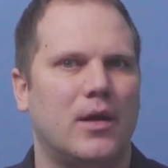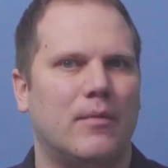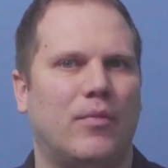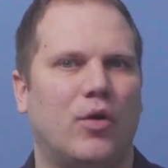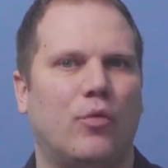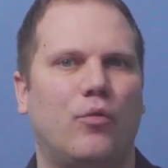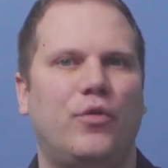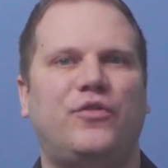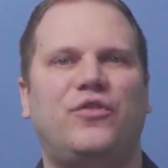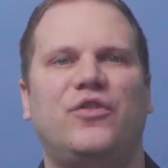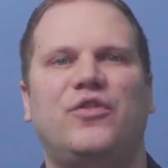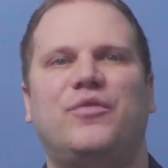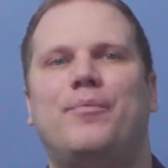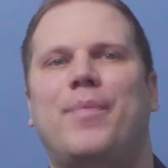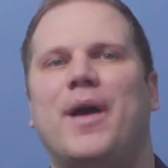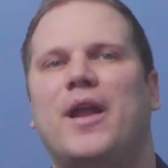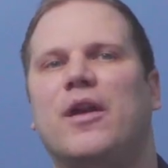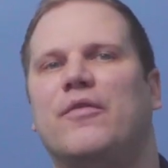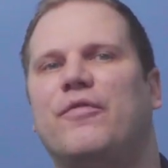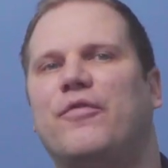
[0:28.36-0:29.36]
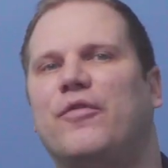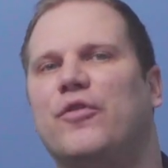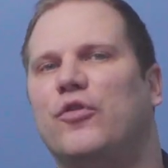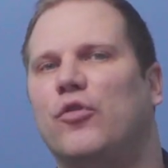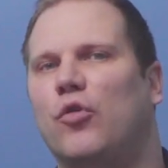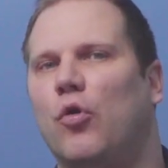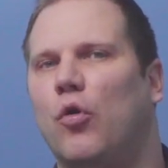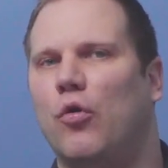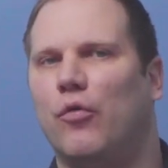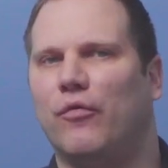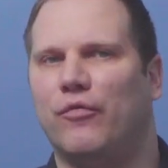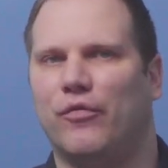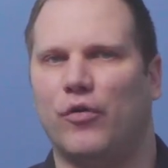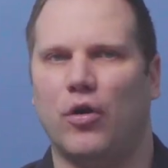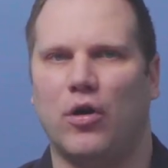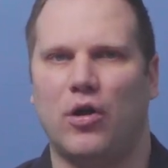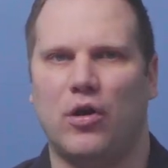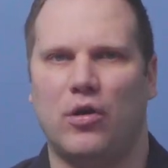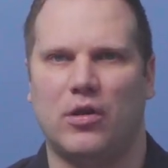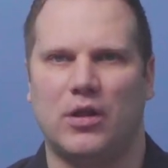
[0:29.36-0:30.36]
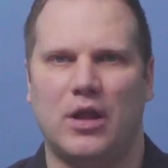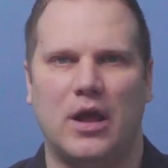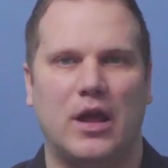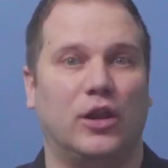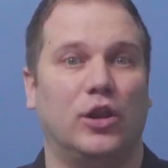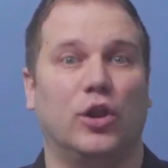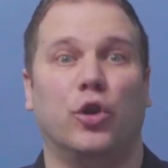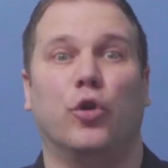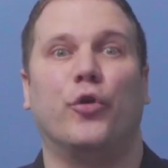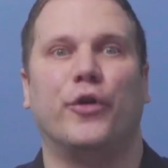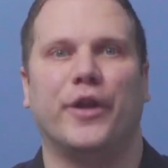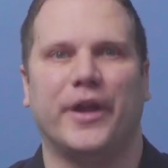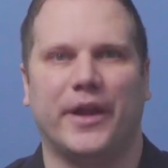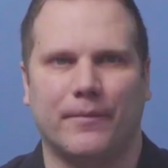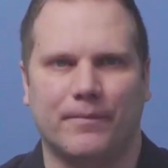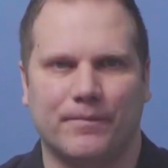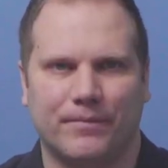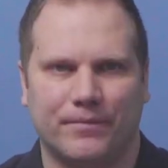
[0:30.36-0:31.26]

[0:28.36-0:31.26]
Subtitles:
But which is better for your overall learning?